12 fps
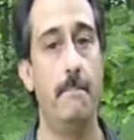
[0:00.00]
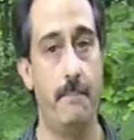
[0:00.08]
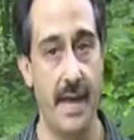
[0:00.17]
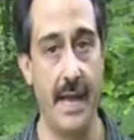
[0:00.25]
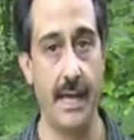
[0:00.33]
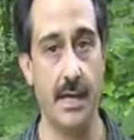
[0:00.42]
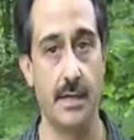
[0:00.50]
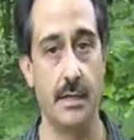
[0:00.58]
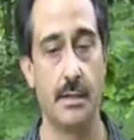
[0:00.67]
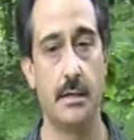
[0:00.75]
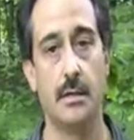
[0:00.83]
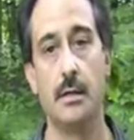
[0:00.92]
Pay
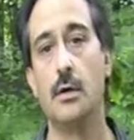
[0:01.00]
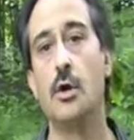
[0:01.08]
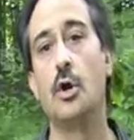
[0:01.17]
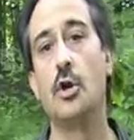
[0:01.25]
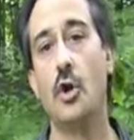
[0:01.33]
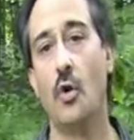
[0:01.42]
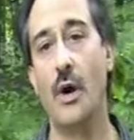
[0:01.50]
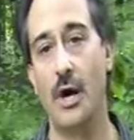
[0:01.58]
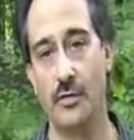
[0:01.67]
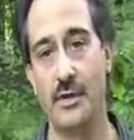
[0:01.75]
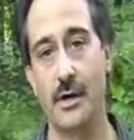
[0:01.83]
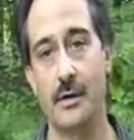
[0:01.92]
it. Go
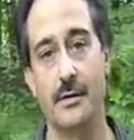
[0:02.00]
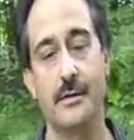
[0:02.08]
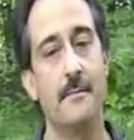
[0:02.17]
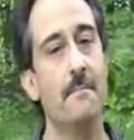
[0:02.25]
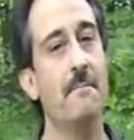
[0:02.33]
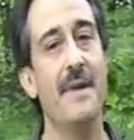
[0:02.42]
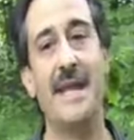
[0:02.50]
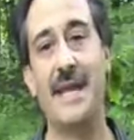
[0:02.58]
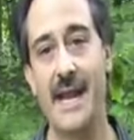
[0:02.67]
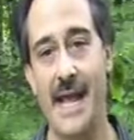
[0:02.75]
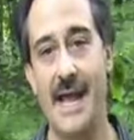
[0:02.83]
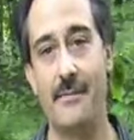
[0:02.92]
out there, make it
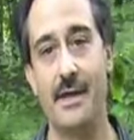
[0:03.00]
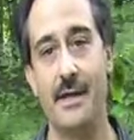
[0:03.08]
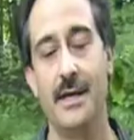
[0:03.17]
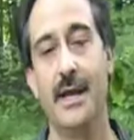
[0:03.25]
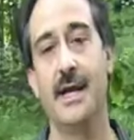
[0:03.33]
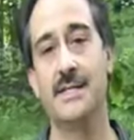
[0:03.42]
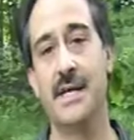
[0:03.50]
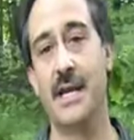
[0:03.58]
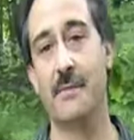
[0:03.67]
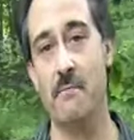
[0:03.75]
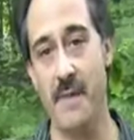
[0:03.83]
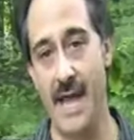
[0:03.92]
happen, and take
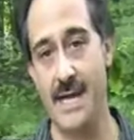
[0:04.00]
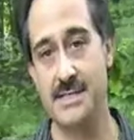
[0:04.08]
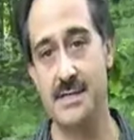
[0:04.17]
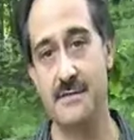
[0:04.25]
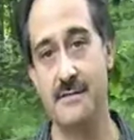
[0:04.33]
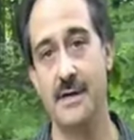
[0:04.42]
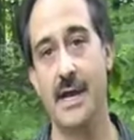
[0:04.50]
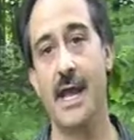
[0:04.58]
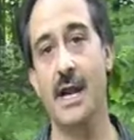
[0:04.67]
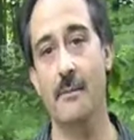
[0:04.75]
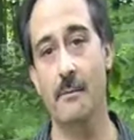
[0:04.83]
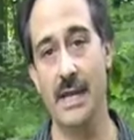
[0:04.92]
massive
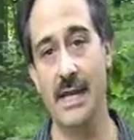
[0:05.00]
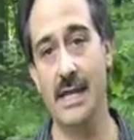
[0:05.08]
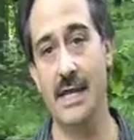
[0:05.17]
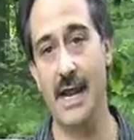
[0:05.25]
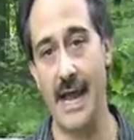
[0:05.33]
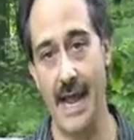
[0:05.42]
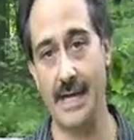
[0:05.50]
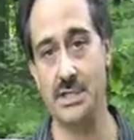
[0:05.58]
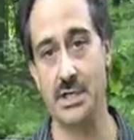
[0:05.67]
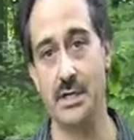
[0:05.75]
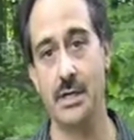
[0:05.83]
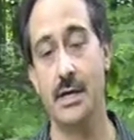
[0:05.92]
and immediate
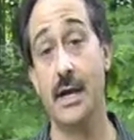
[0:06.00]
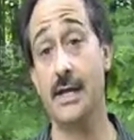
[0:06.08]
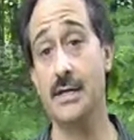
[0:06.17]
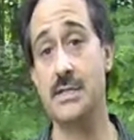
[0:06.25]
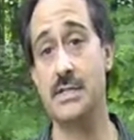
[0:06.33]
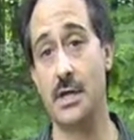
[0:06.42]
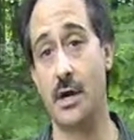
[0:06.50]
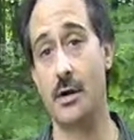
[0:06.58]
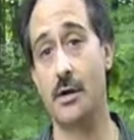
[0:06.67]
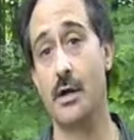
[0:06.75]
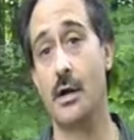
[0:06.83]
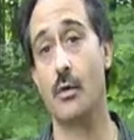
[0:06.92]
action, and start
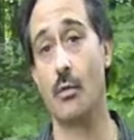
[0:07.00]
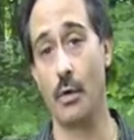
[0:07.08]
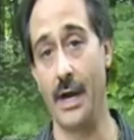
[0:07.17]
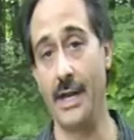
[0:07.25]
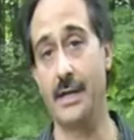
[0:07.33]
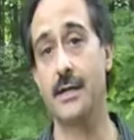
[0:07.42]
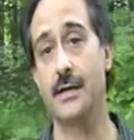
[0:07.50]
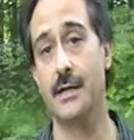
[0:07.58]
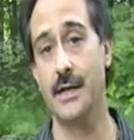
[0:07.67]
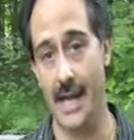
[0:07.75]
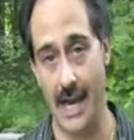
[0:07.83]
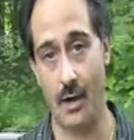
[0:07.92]
right
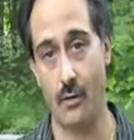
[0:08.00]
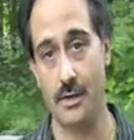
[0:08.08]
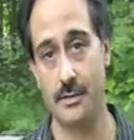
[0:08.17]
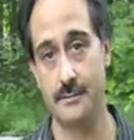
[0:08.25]
now.